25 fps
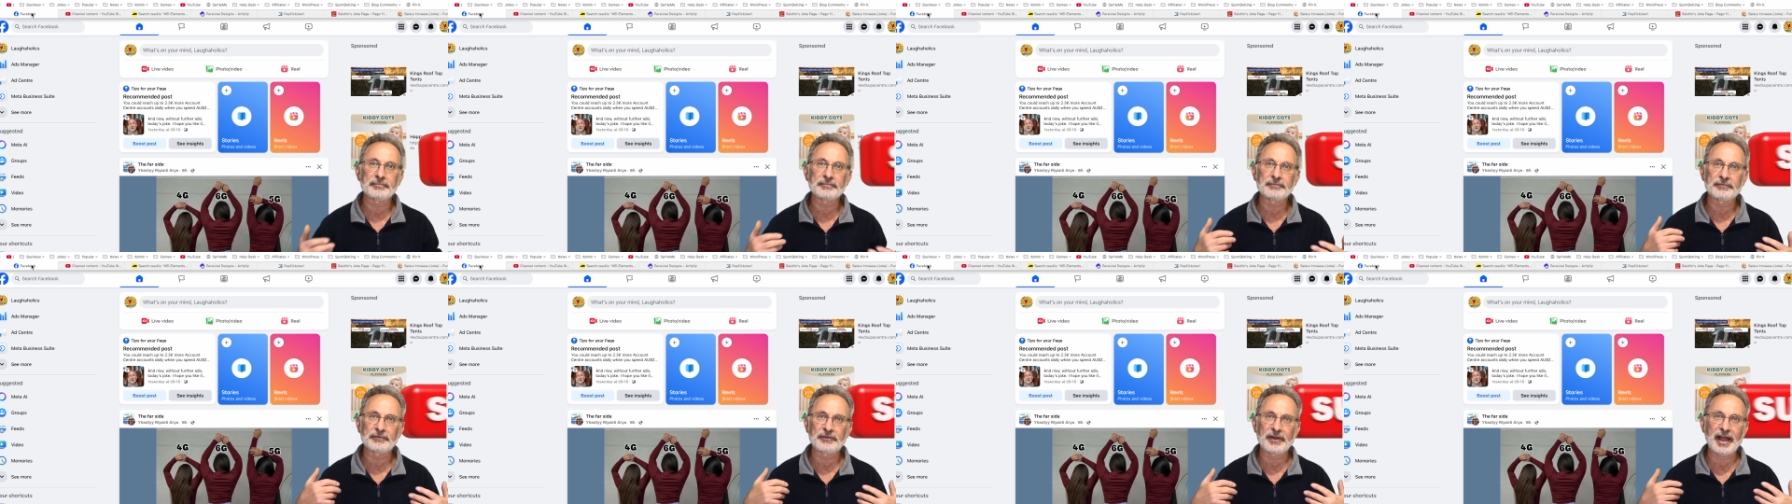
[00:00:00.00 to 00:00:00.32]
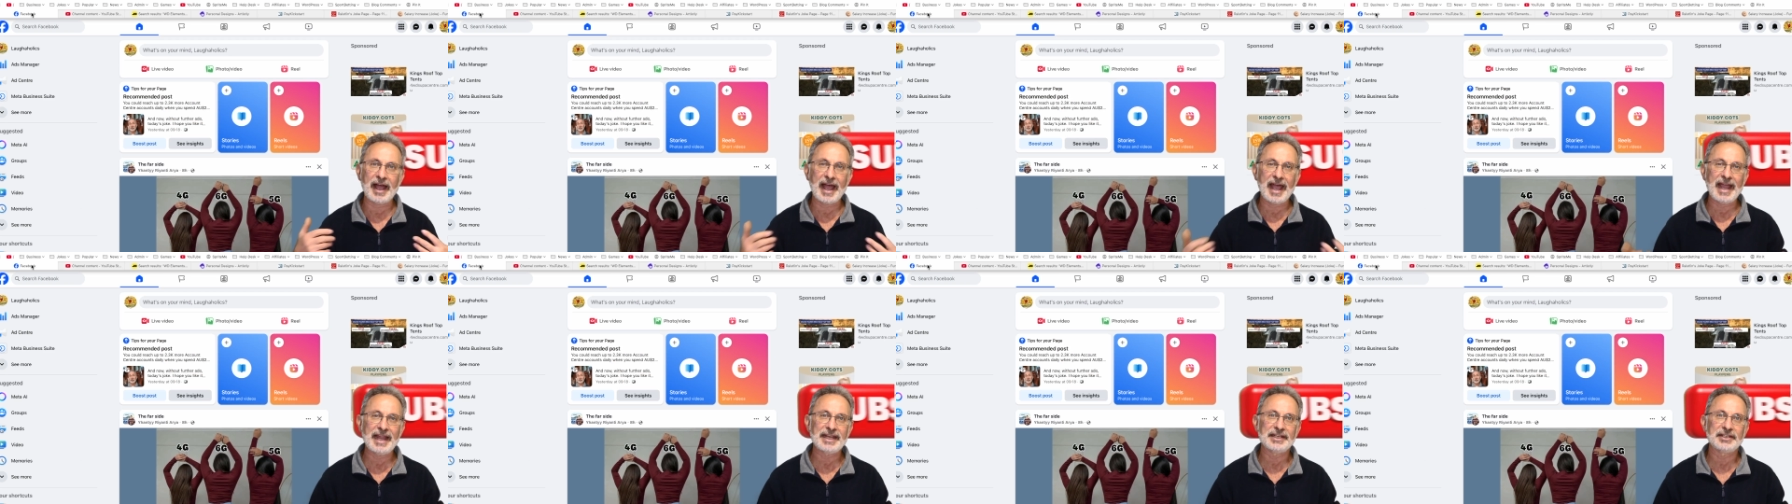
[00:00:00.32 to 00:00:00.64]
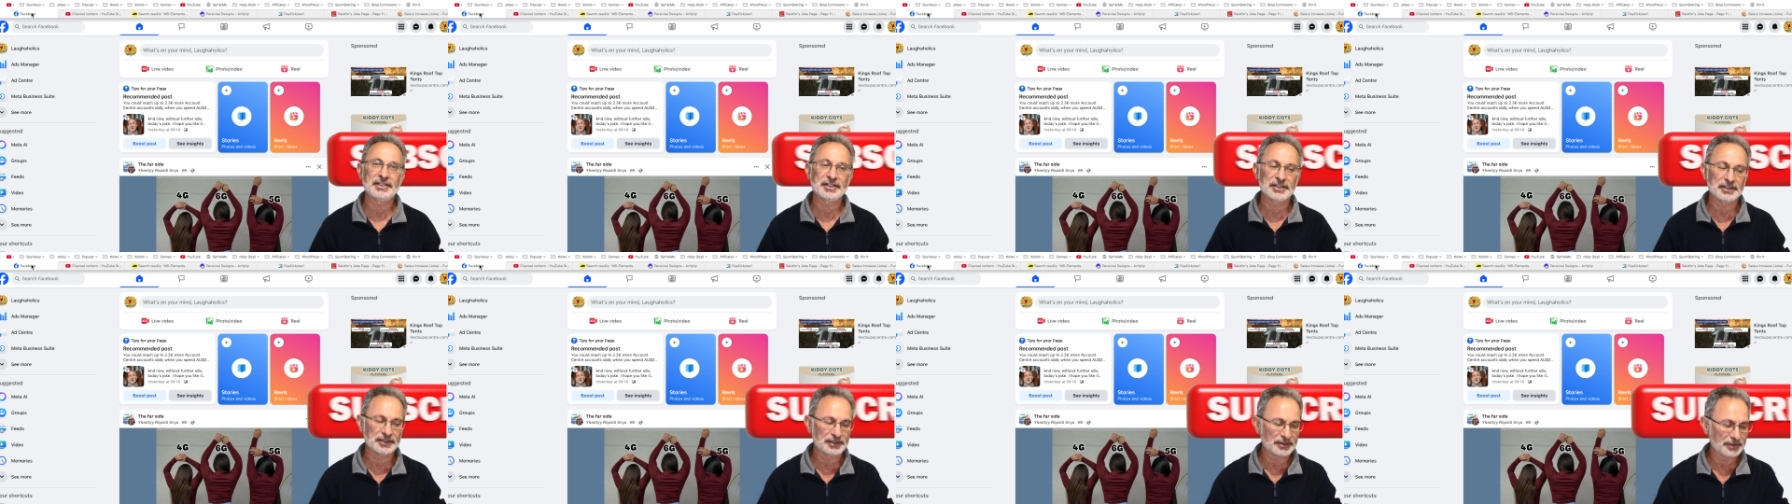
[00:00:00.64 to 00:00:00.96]
for
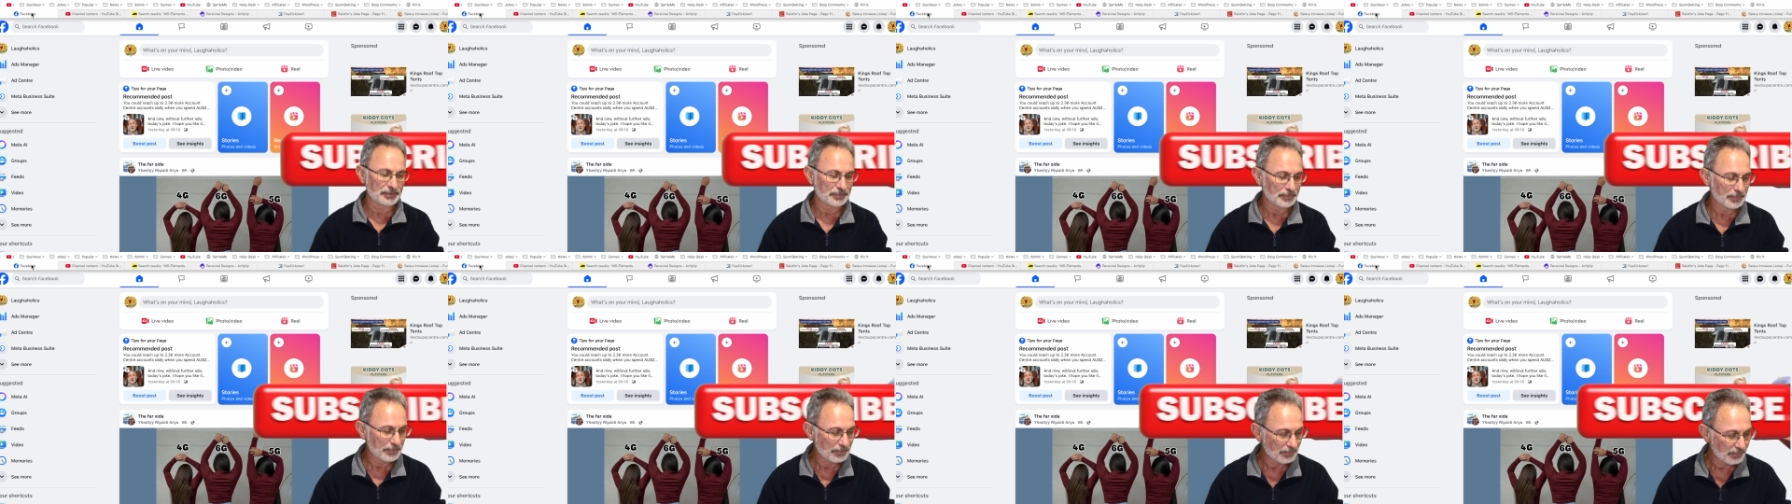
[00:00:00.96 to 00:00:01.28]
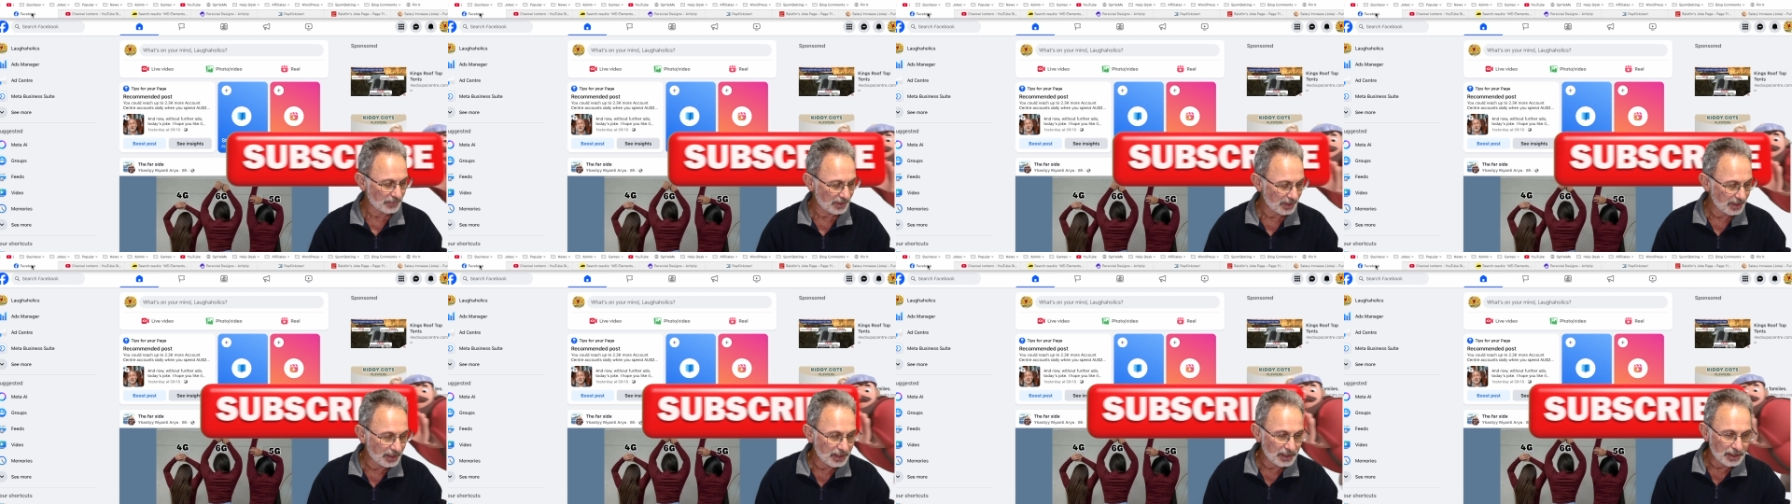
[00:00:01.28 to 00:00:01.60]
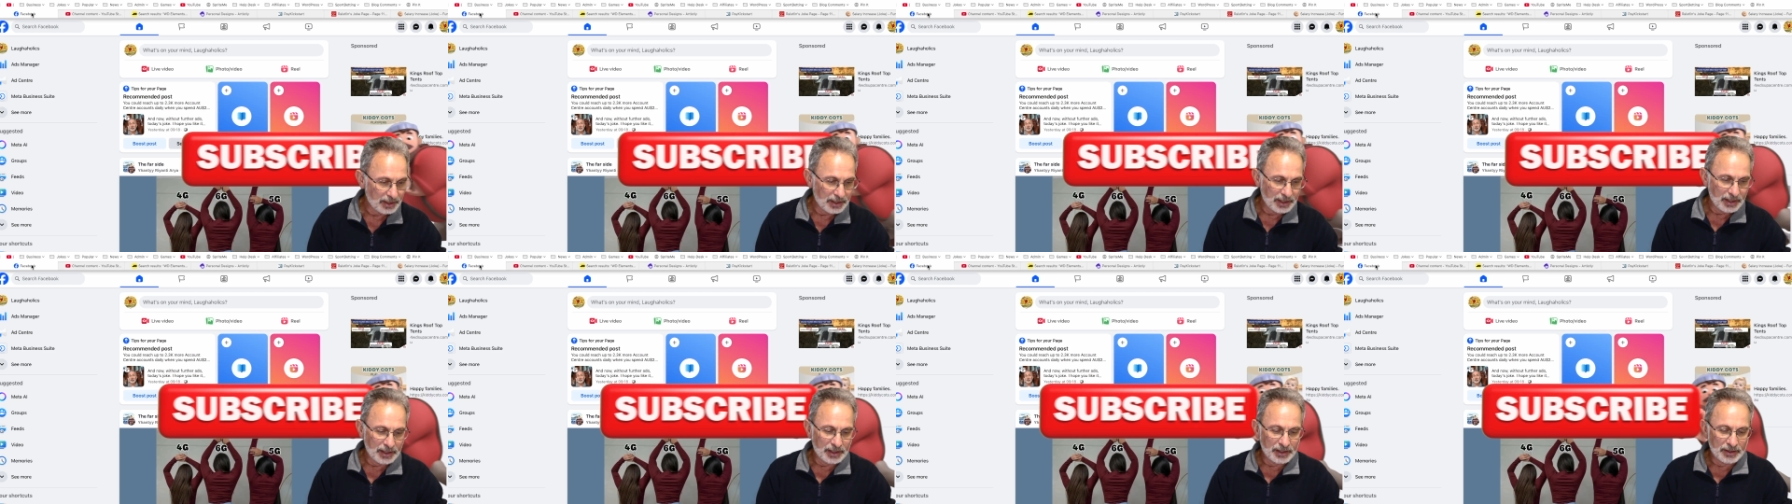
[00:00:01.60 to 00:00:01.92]
ages.
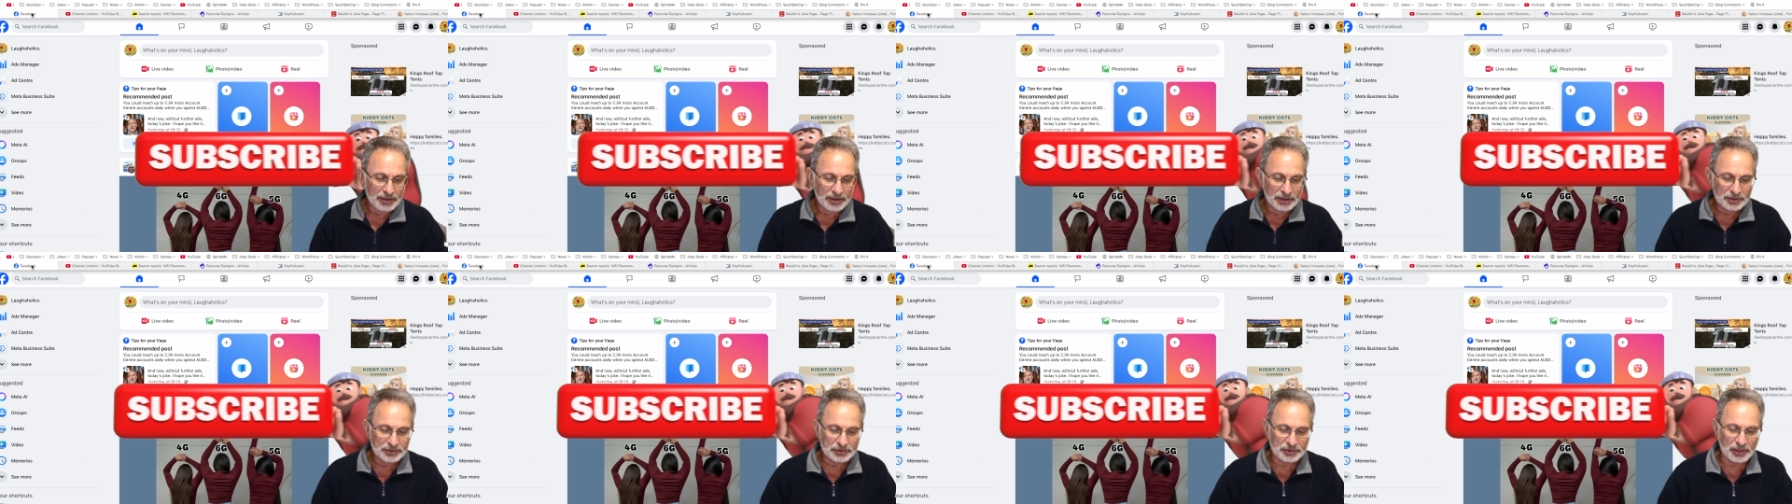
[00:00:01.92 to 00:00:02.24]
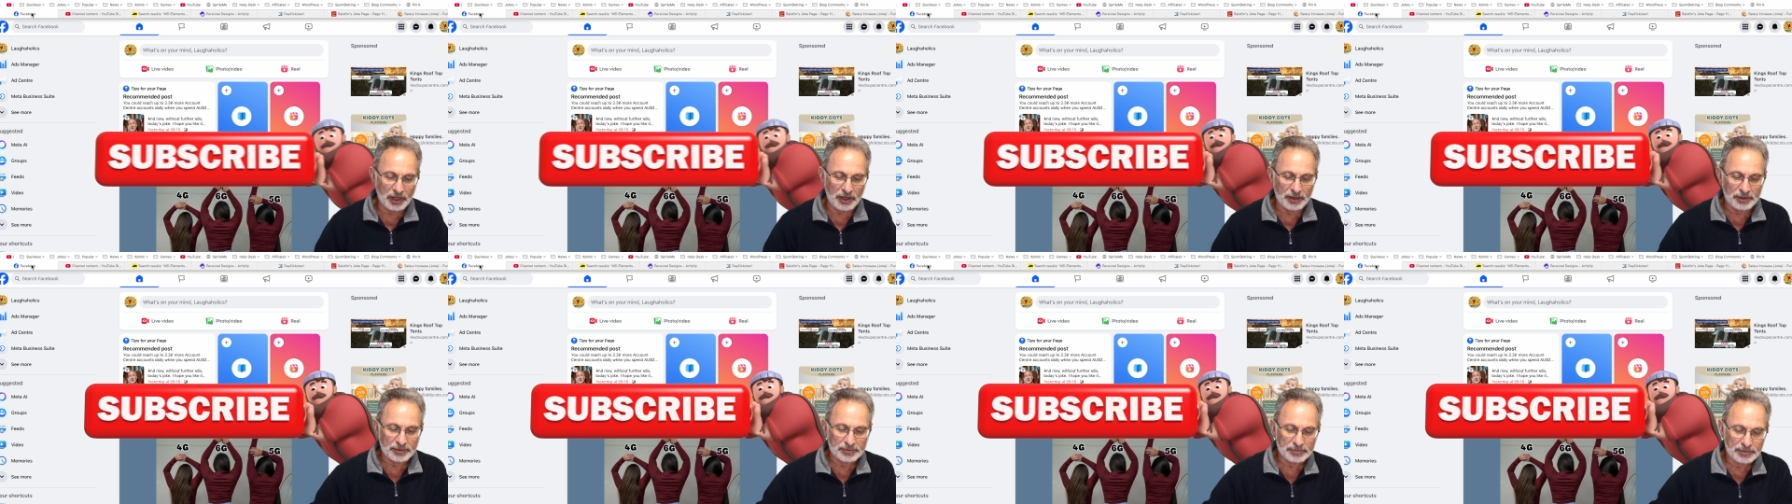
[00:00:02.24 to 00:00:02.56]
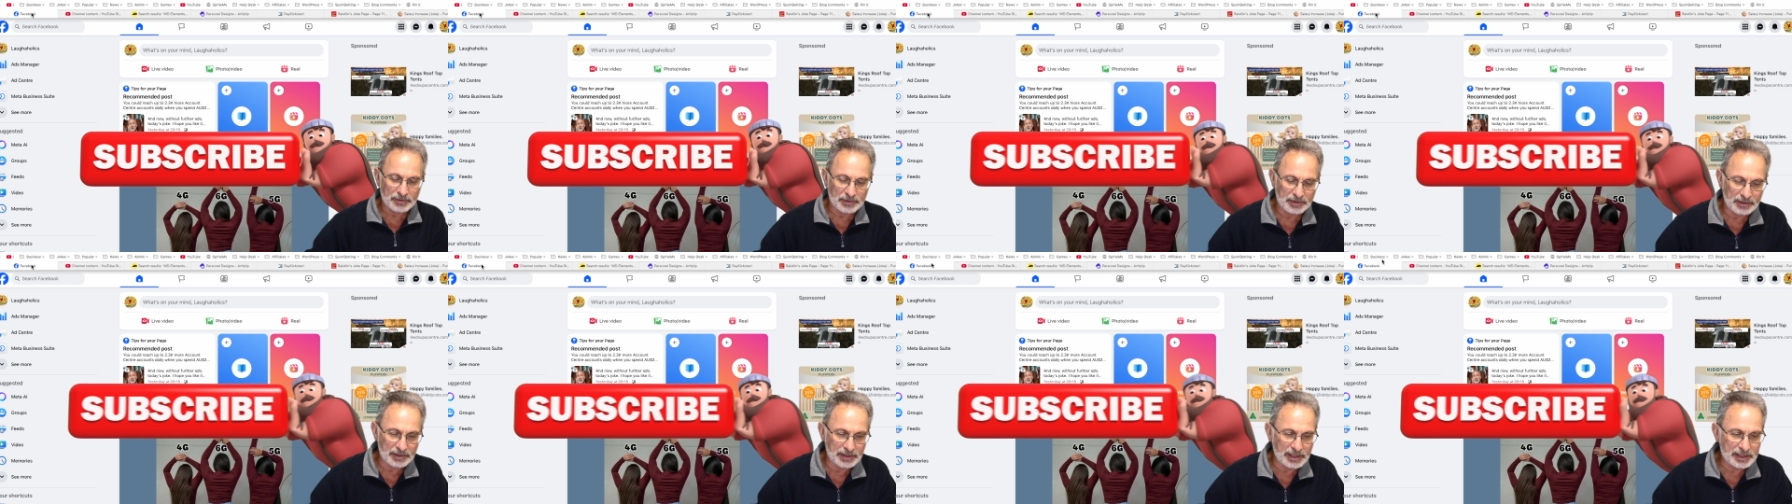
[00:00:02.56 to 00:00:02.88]
So
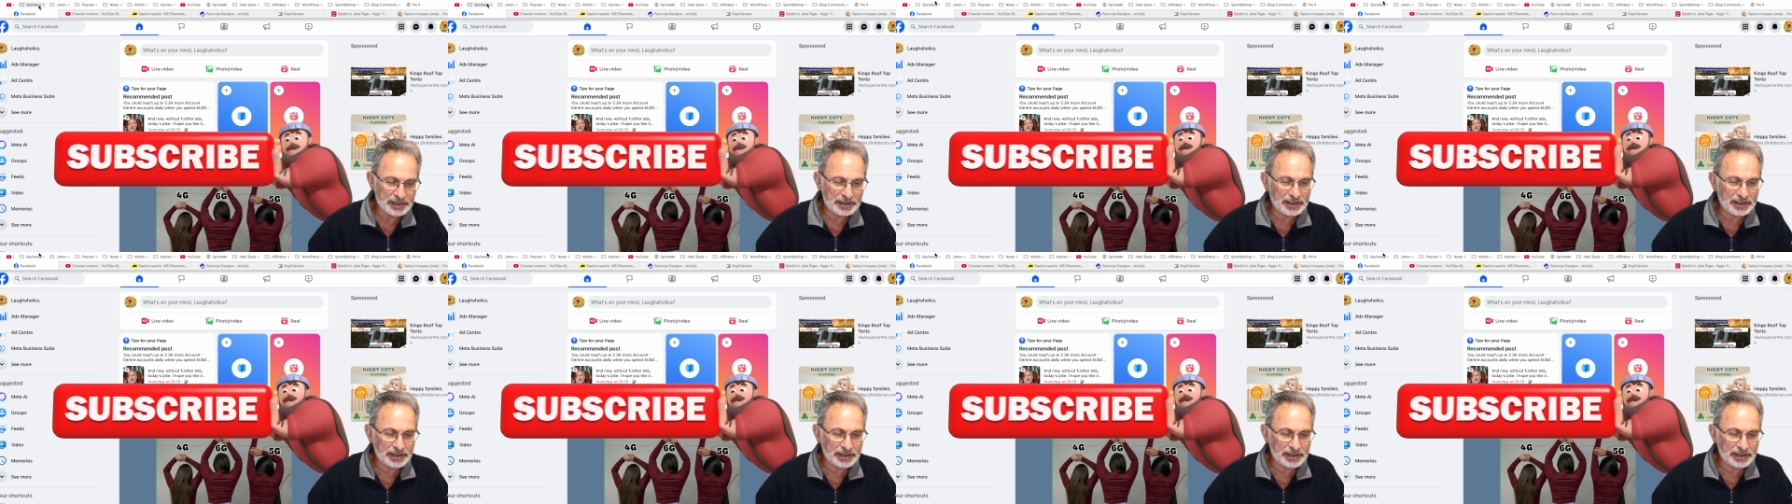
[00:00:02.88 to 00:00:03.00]
let's